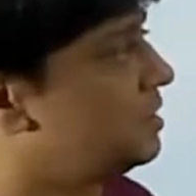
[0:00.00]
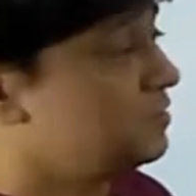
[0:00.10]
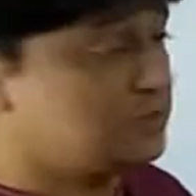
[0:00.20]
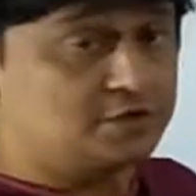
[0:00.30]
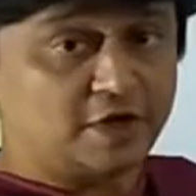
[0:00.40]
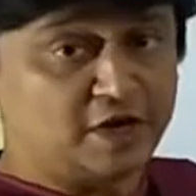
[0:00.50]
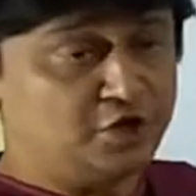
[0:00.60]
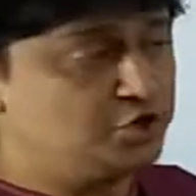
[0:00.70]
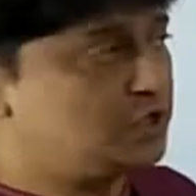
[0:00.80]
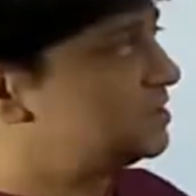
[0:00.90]
This is the
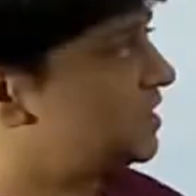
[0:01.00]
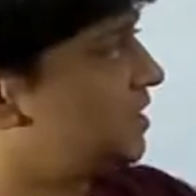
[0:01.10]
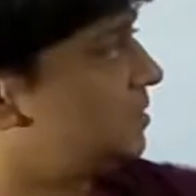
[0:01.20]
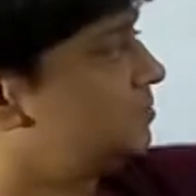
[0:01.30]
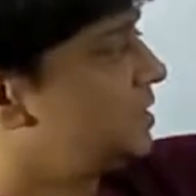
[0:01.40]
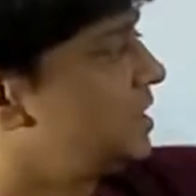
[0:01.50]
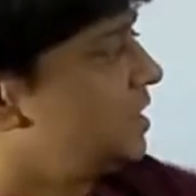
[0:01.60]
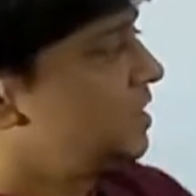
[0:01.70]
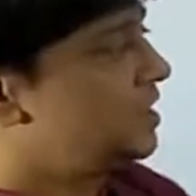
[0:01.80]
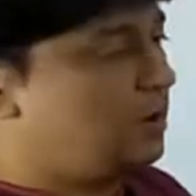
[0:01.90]
initial setup.
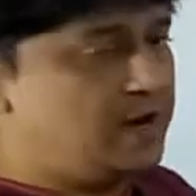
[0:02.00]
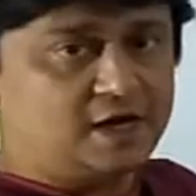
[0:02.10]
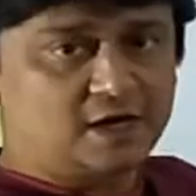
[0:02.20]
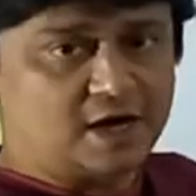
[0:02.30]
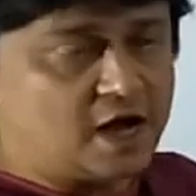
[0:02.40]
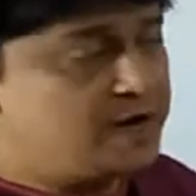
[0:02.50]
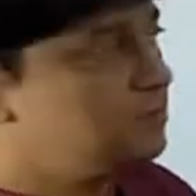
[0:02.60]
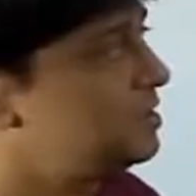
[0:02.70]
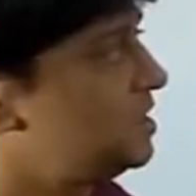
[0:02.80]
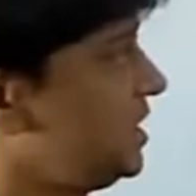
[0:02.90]
Now at
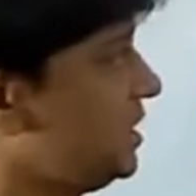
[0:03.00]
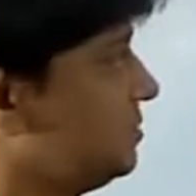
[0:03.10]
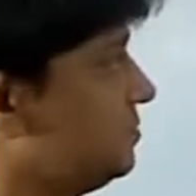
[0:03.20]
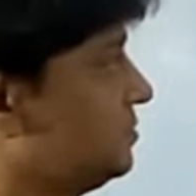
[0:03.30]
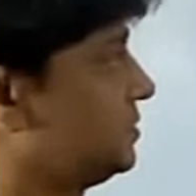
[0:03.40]
time t,